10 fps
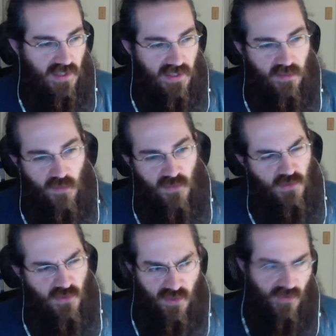we're still
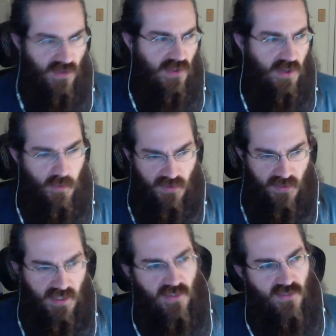trying to figure out what the
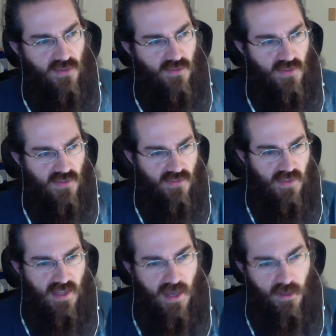nature of this
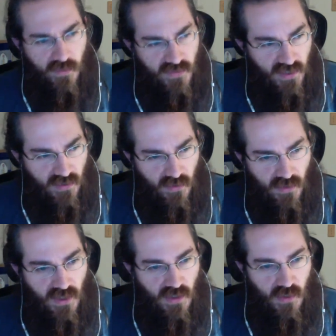outsider
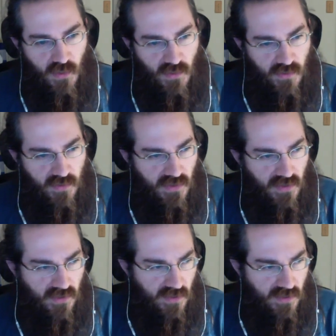who is the
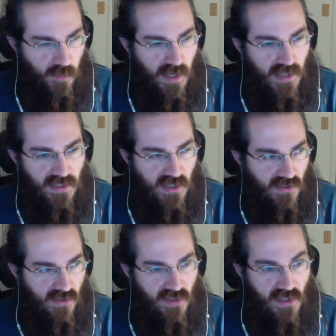companion character
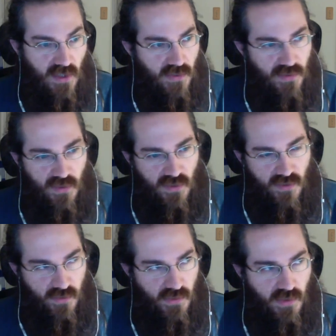that I also
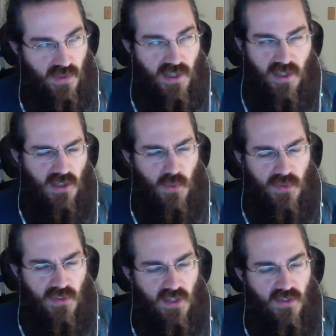control, what the
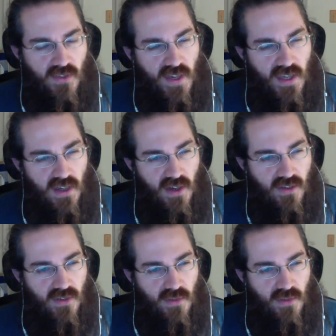nature of that character is.